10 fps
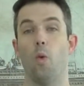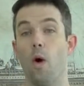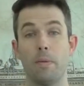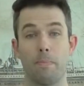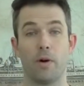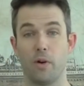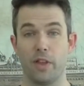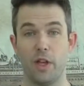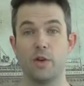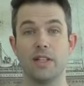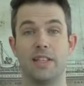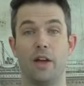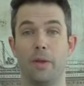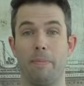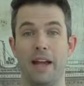One pearl that you can
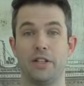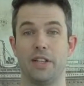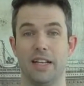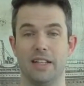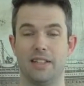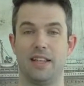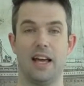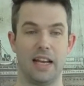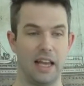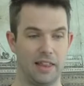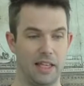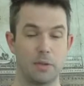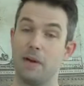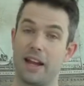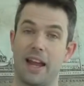tell the patient is that
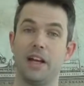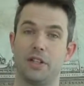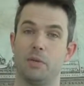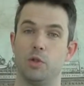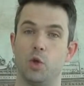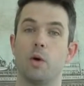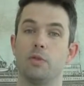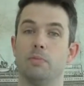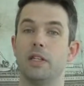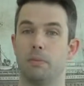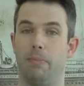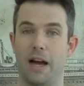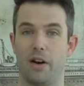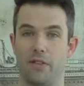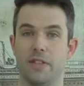this medication absorbs much
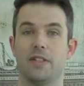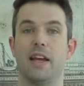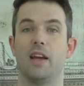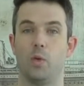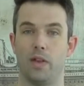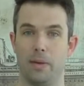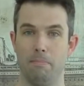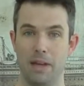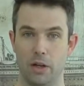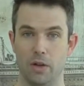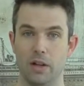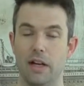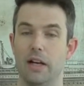better if it's taken with a meal.